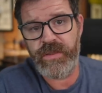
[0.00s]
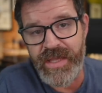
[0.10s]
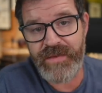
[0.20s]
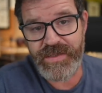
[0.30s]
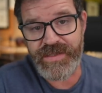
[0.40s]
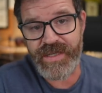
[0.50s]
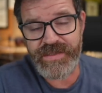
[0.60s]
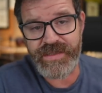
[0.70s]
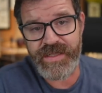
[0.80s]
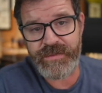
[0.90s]
If it does
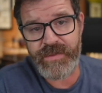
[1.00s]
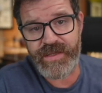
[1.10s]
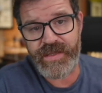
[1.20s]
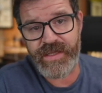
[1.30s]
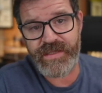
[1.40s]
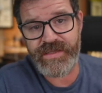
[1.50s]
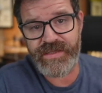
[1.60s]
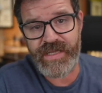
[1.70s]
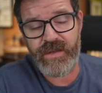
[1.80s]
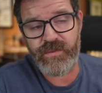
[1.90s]
indeed make things
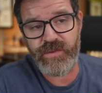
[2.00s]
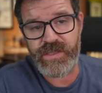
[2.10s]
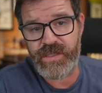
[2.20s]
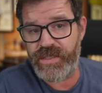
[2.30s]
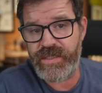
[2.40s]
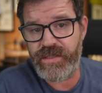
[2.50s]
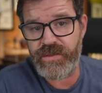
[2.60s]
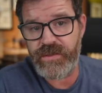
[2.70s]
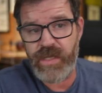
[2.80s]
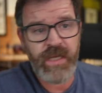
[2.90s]
sound
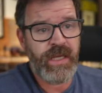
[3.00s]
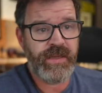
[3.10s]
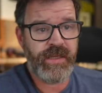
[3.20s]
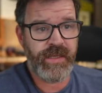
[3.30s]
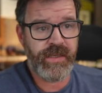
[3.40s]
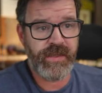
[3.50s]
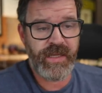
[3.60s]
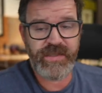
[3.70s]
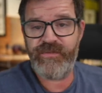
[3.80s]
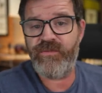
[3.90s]
cleaner, then
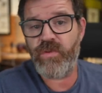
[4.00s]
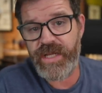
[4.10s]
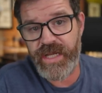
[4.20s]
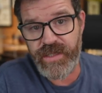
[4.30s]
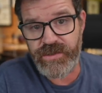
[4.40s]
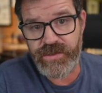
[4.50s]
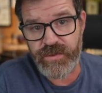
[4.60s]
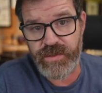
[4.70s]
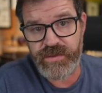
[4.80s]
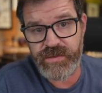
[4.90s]
that's free
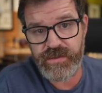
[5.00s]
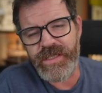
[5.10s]
insurance.